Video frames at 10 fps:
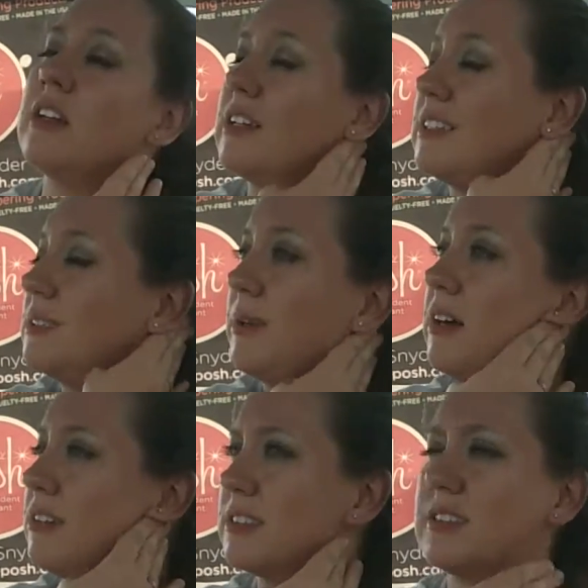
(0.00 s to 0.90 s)
It
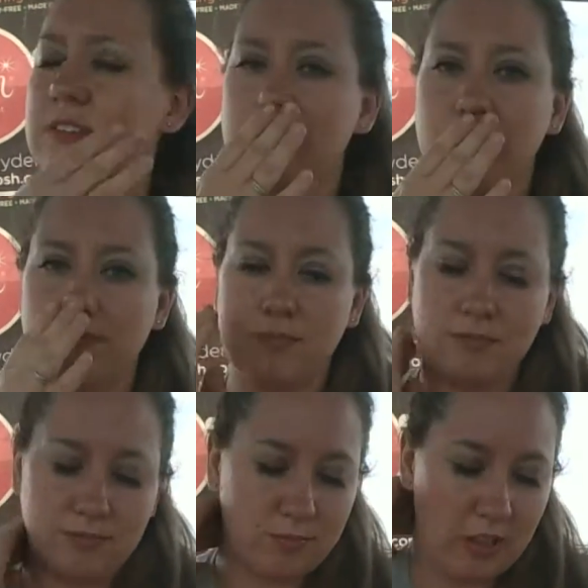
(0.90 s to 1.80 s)
smells
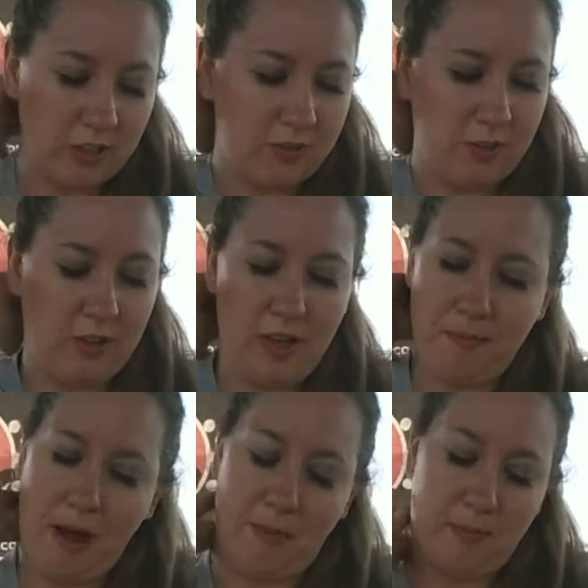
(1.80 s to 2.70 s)
wonderful
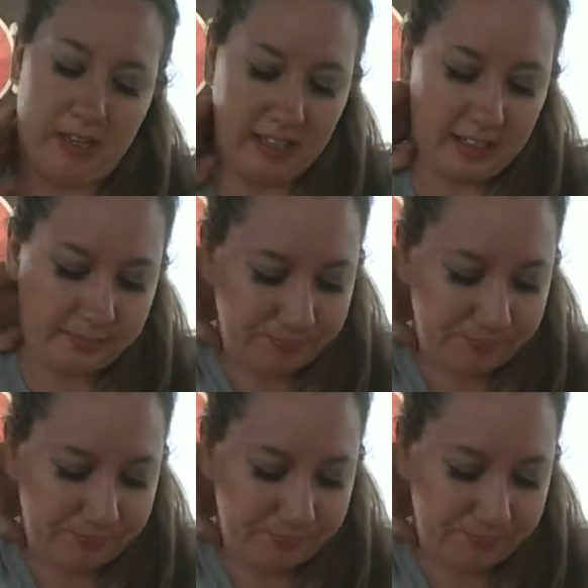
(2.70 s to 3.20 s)
and pepperminty.